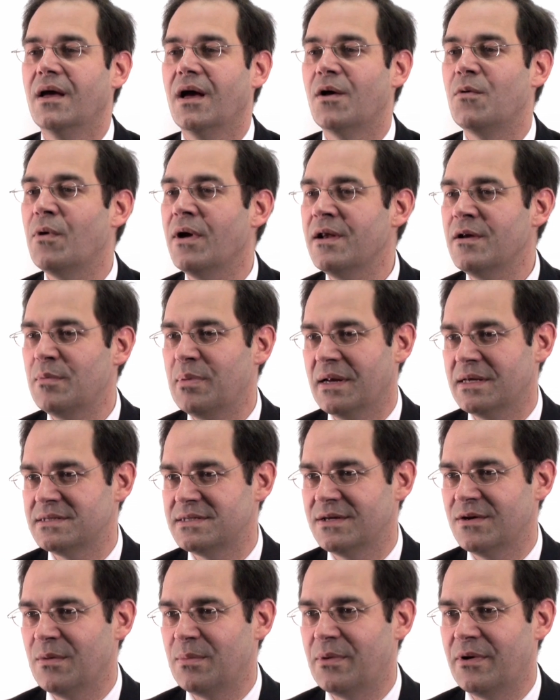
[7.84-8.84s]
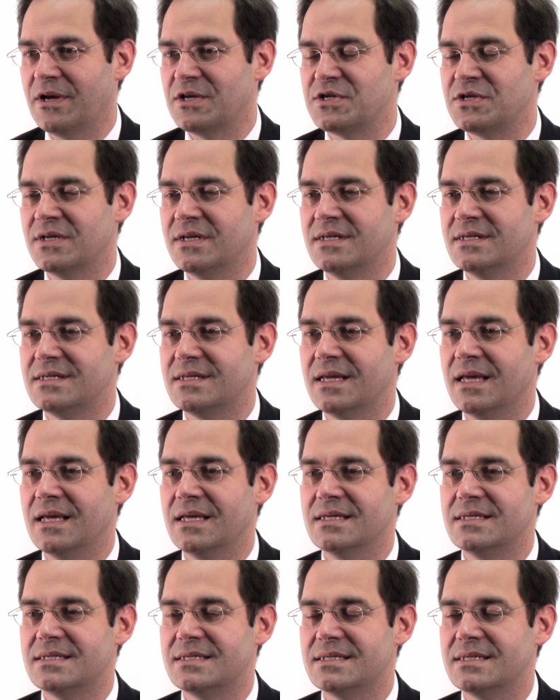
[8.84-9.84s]
A rhinoplasty operation
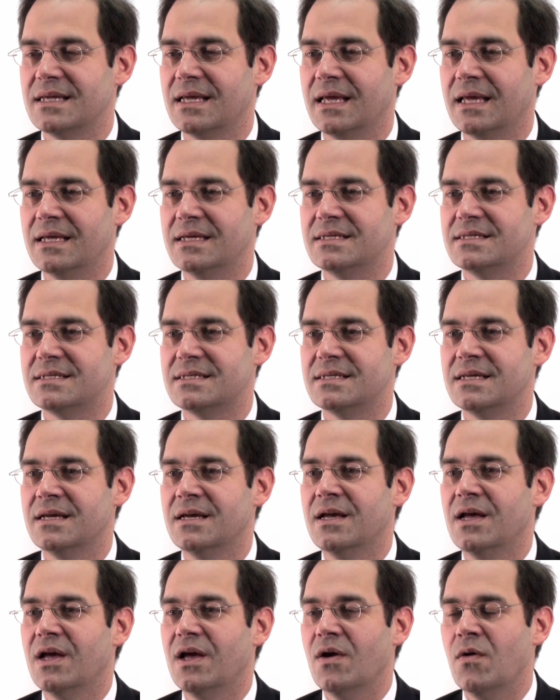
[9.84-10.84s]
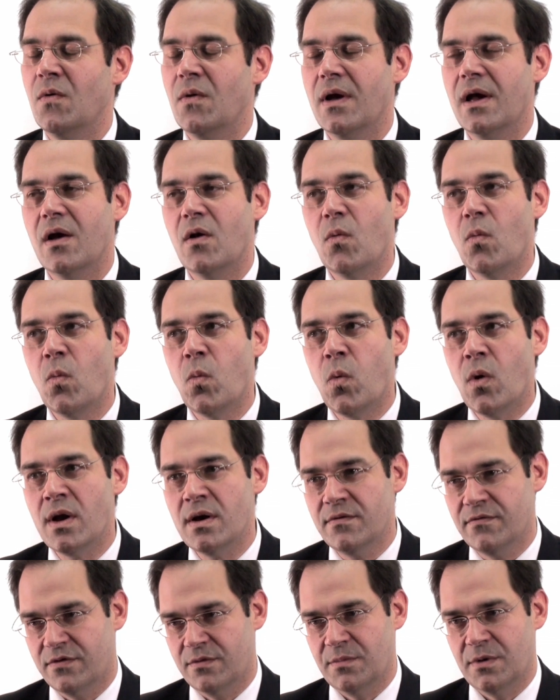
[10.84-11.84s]
is
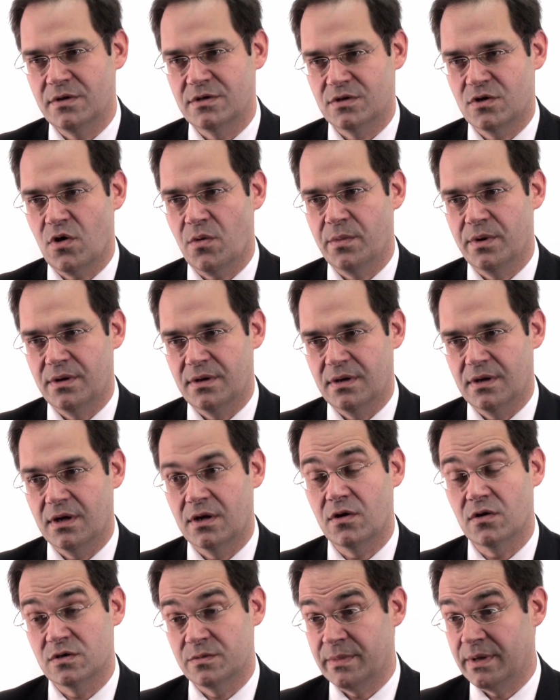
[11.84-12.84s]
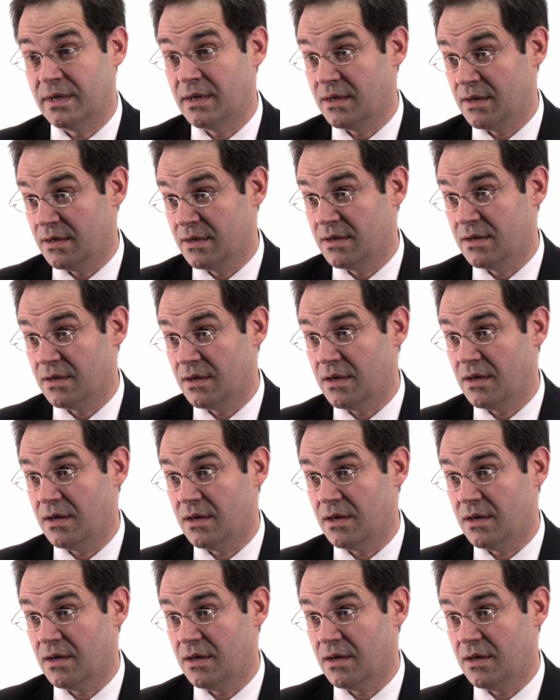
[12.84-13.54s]
one of the most common cosmetic